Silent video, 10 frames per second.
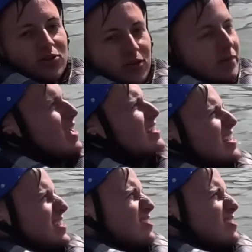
We made it.